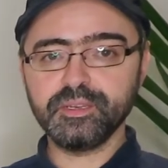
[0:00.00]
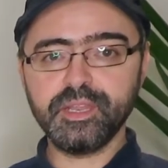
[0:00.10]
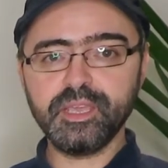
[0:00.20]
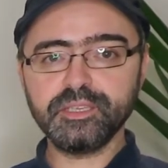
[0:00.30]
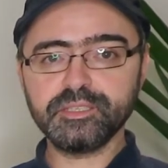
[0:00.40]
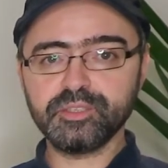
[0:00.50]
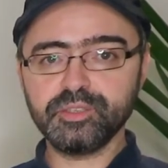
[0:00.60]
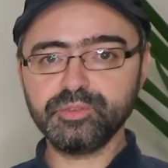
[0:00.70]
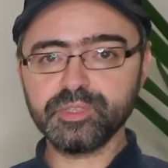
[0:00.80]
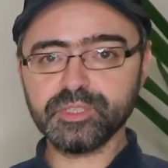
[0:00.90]
These
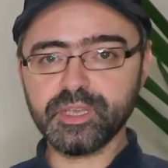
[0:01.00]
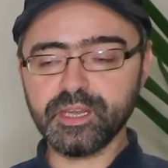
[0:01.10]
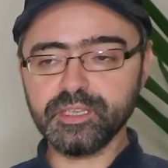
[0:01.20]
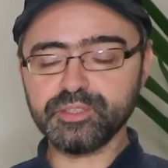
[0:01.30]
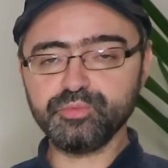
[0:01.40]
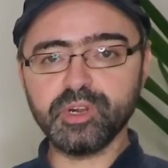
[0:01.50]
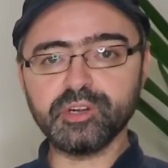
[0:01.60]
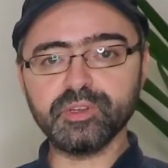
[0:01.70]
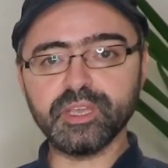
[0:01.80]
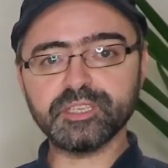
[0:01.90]
two sites
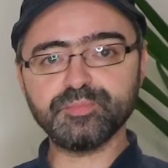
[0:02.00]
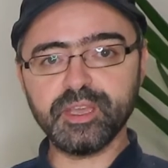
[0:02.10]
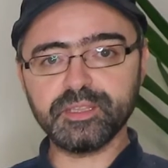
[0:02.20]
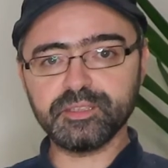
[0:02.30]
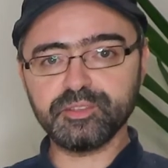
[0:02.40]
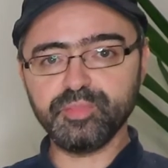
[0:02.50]
were expected